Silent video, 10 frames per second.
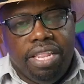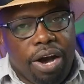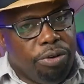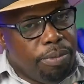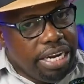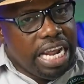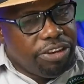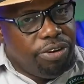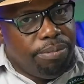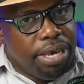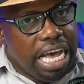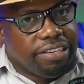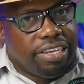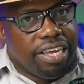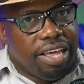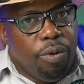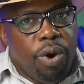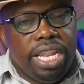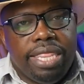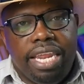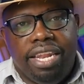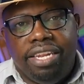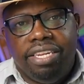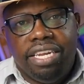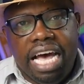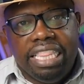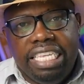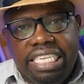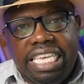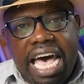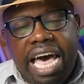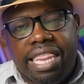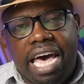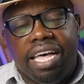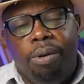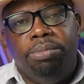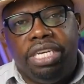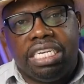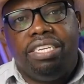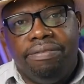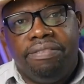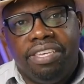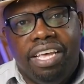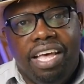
Now, you might actually be asking, what then are these other objectives